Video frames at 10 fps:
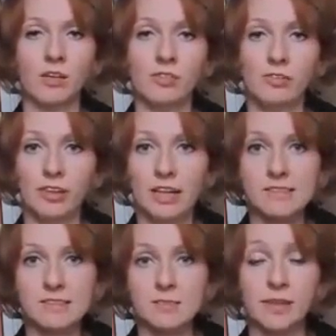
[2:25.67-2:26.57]
We will
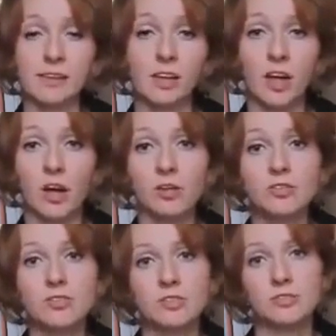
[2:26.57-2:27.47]
estimate the
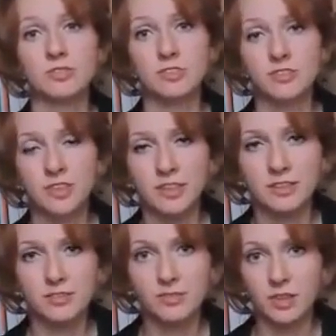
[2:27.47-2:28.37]
costs of different